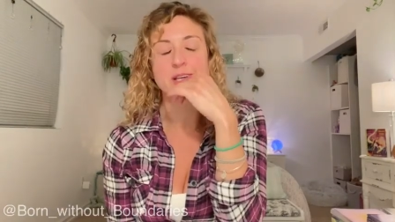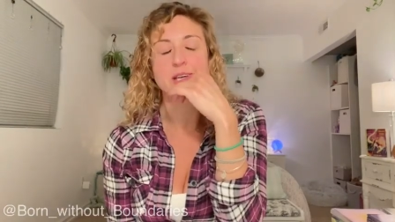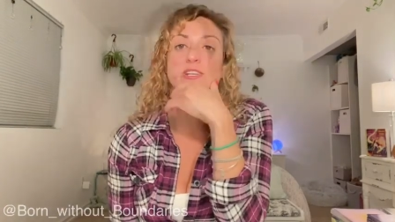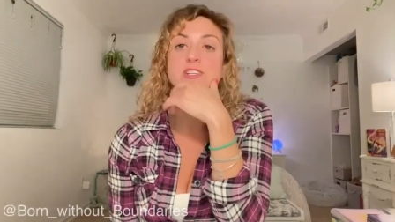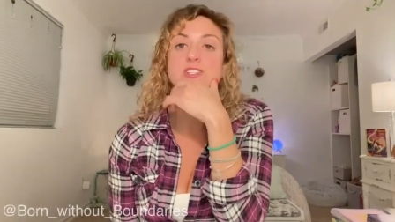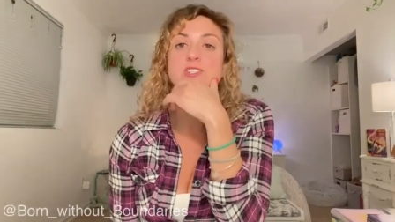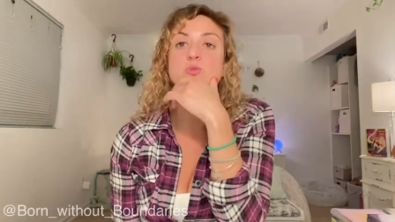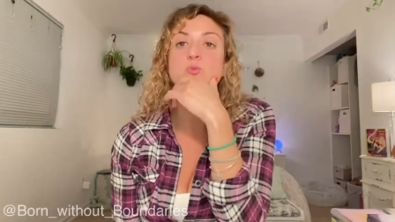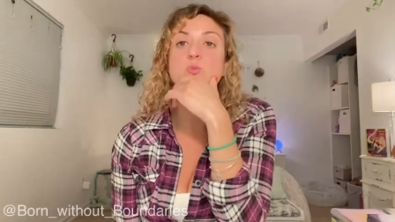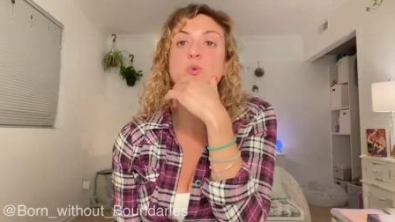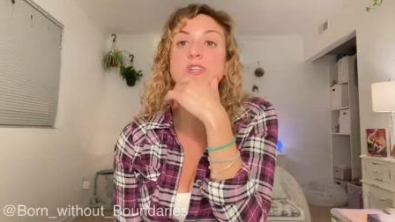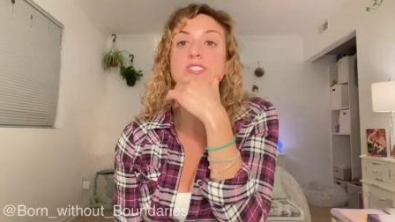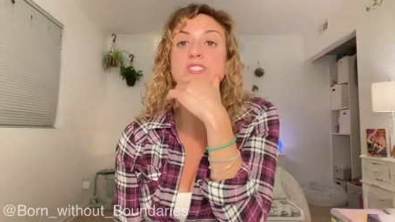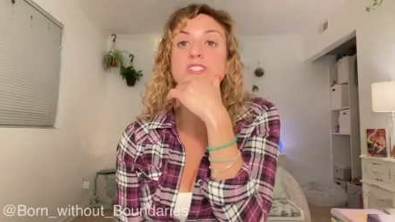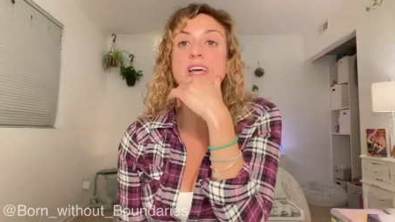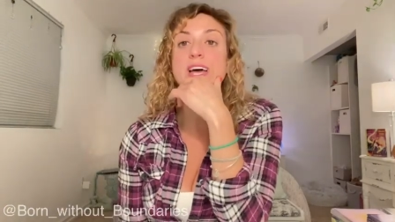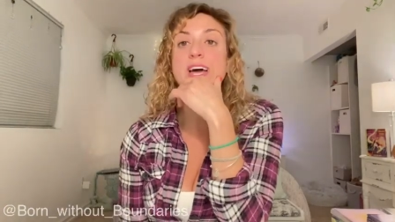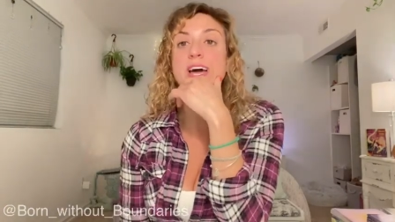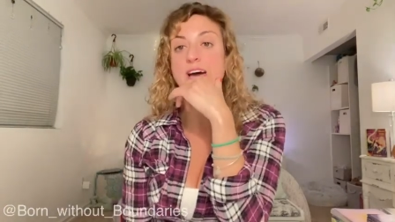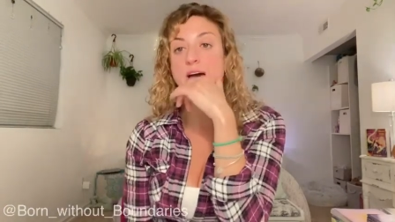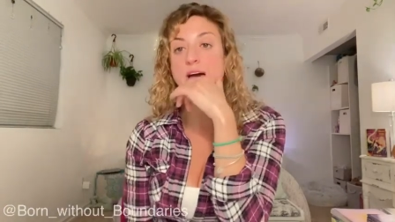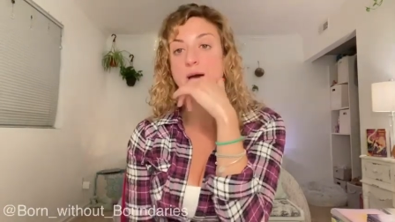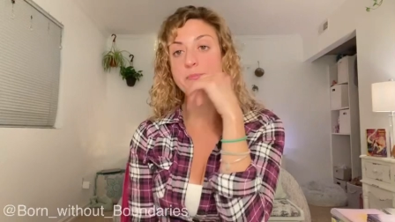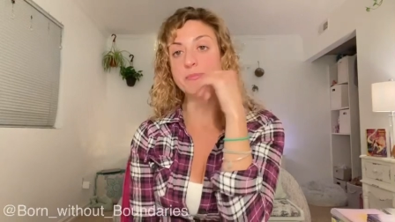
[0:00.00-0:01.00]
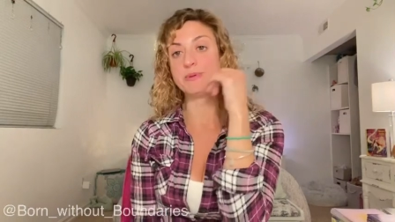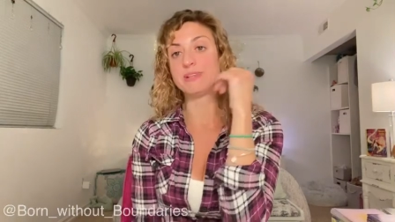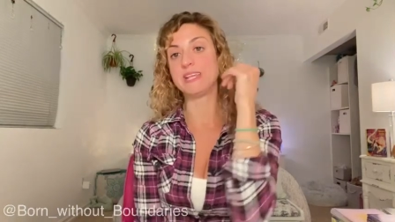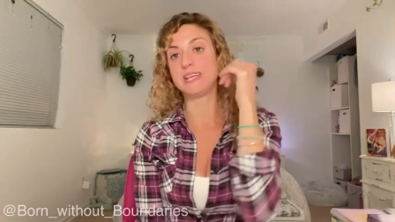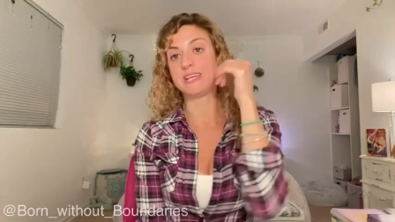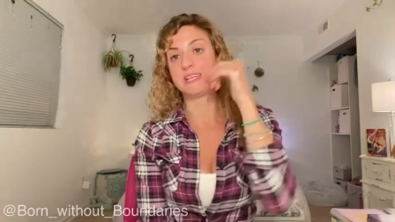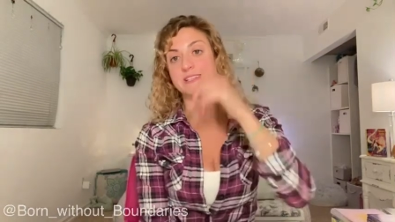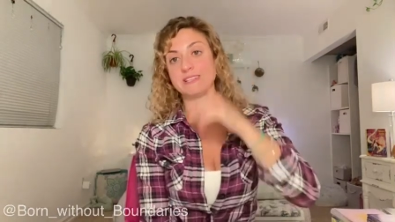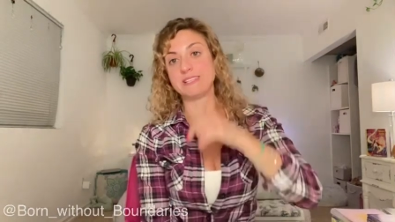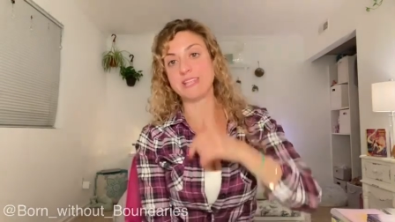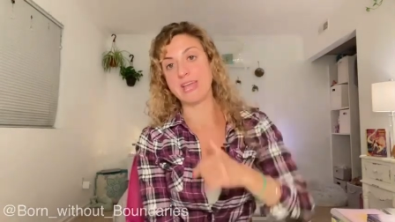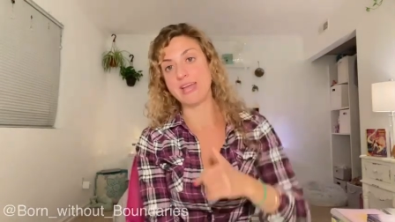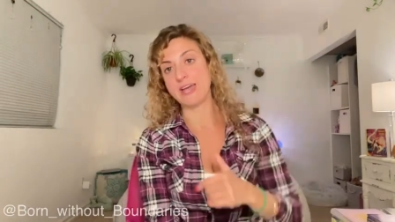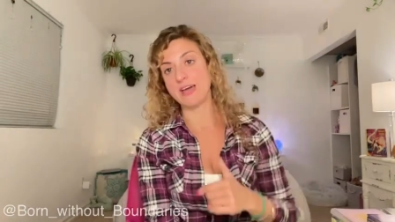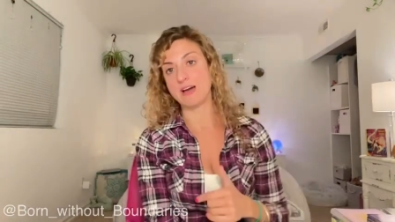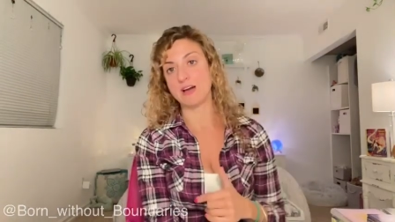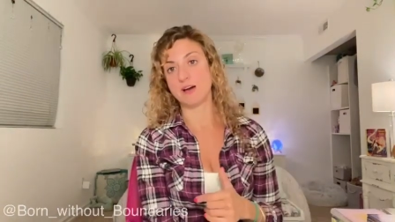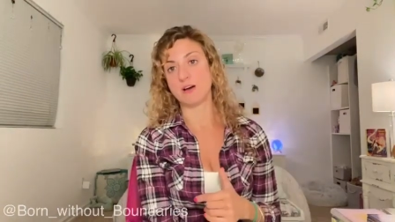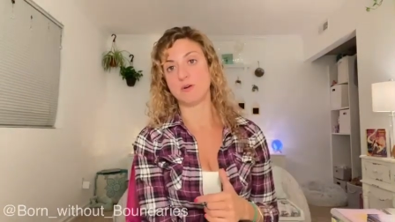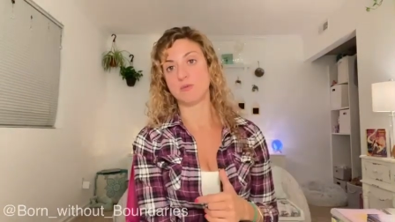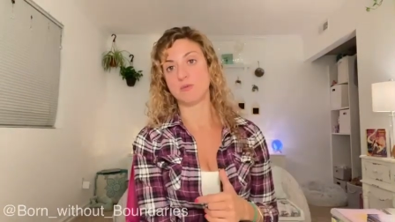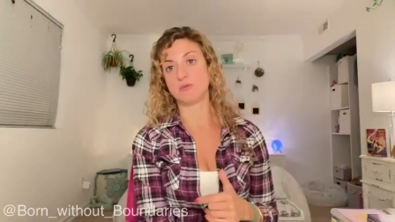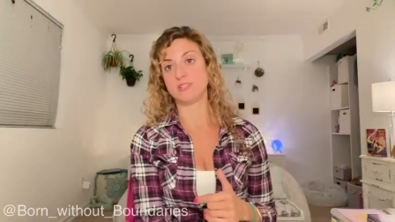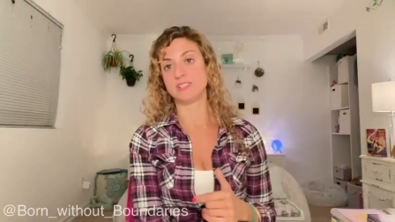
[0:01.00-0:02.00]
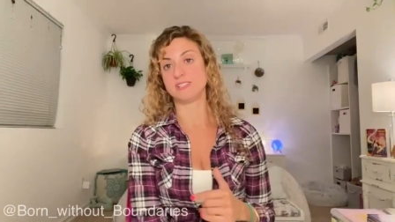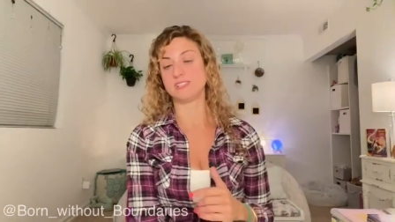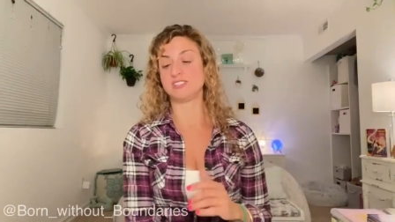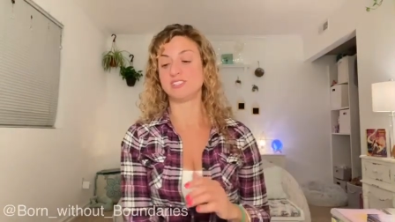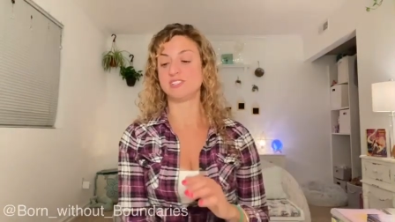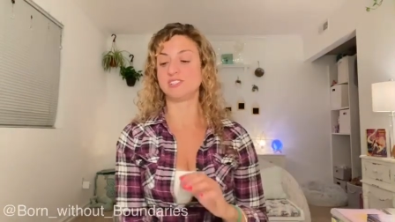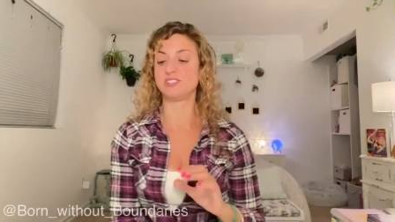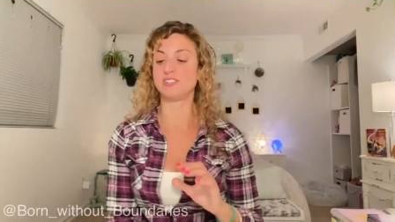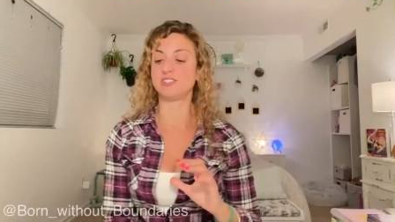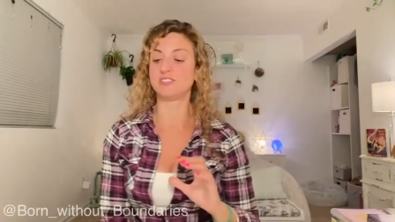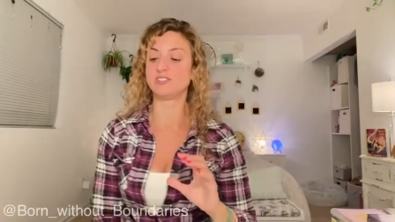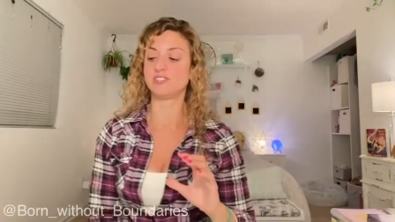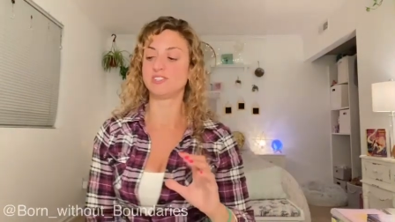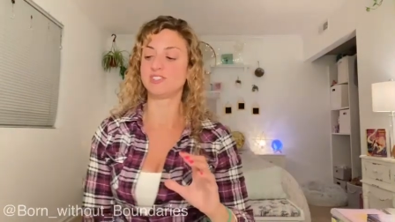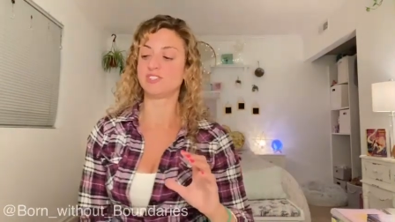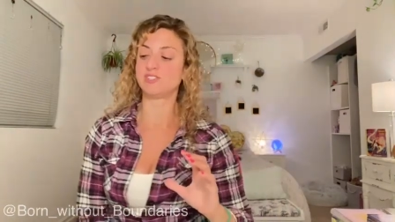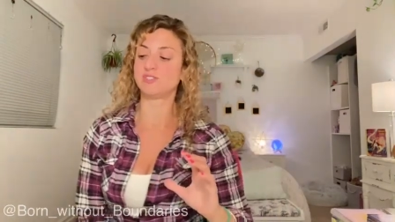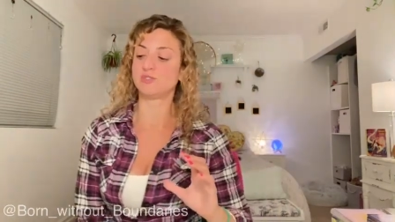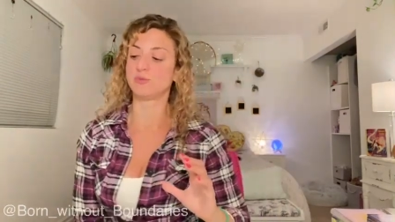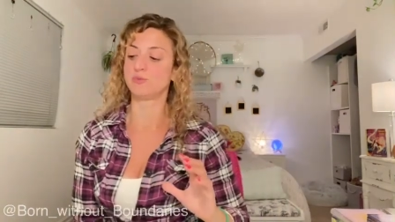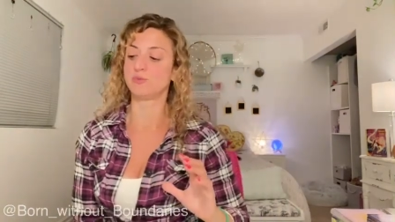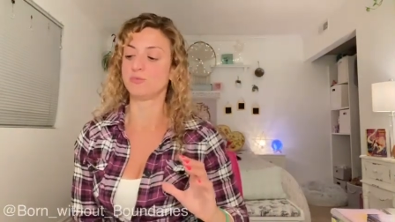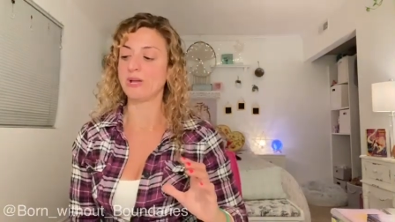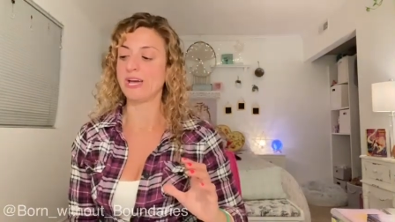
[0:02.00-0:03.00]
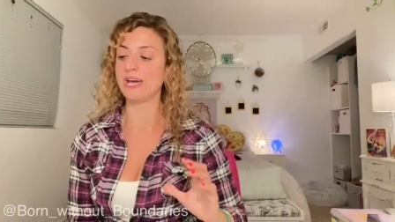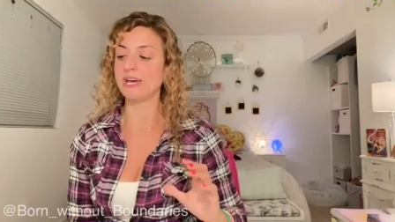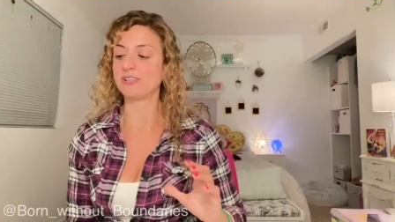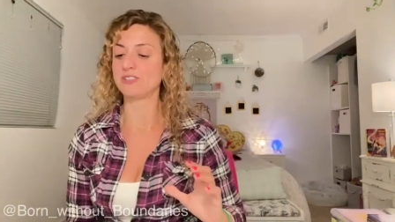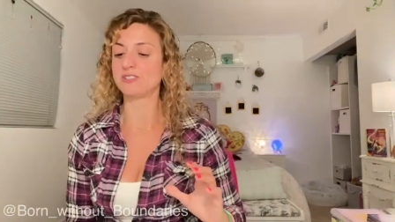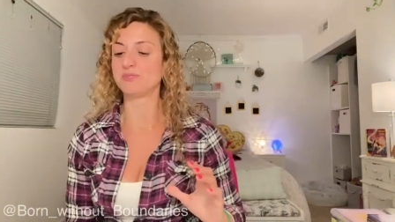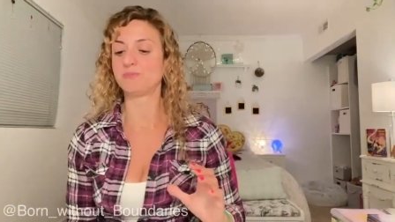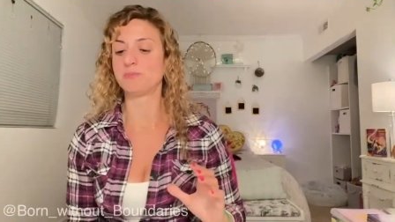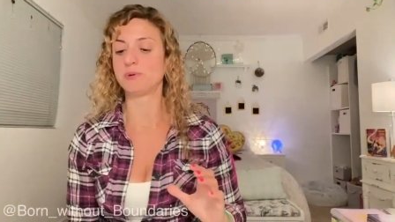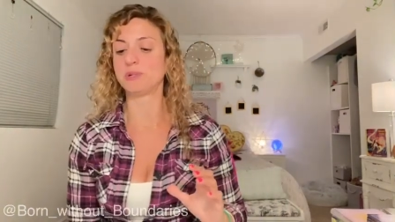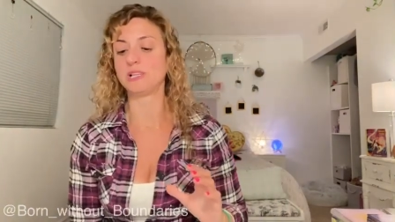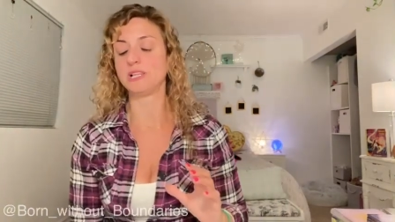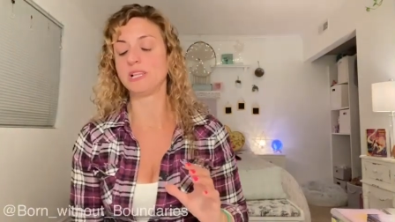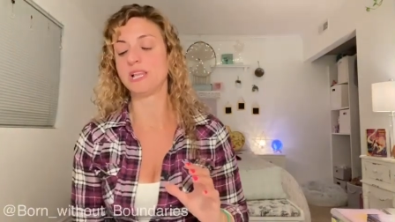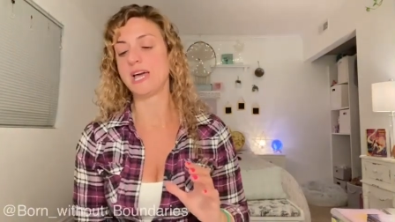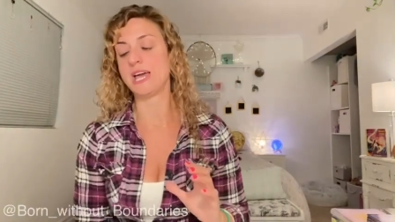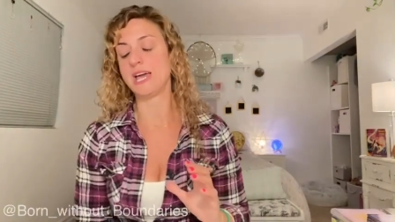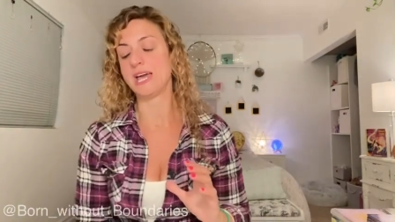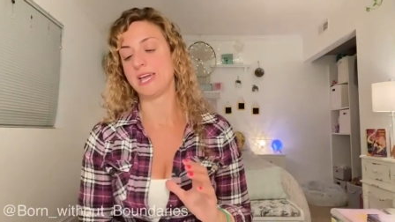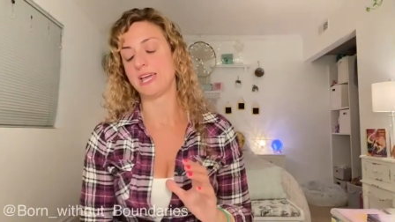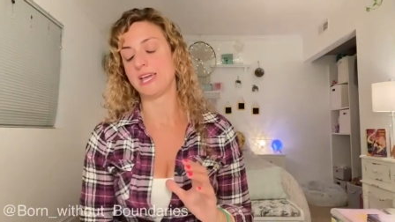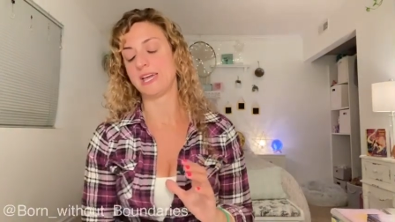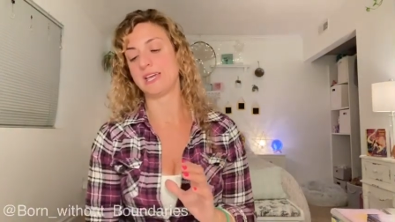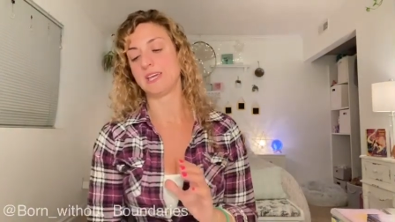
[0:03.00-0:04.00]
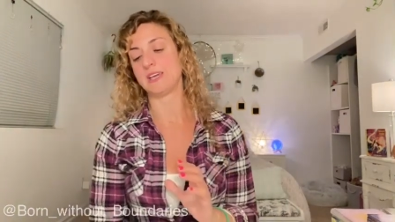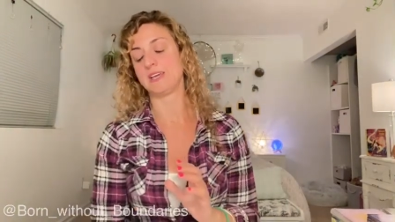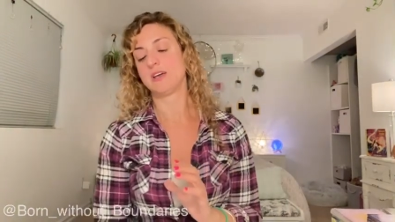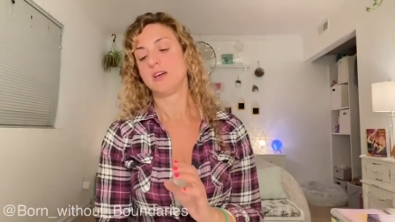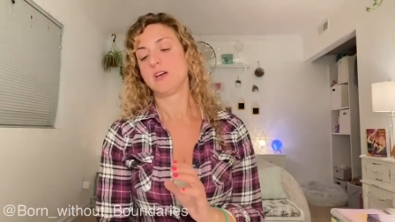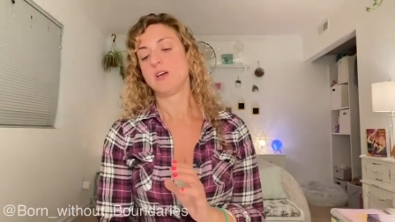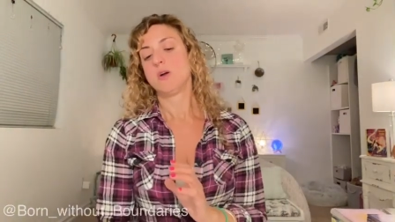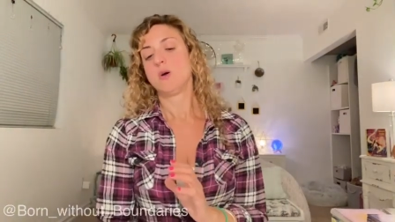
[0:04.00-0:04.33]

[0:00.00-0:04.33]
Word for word: Yes, what's happening now is, is there's this direct play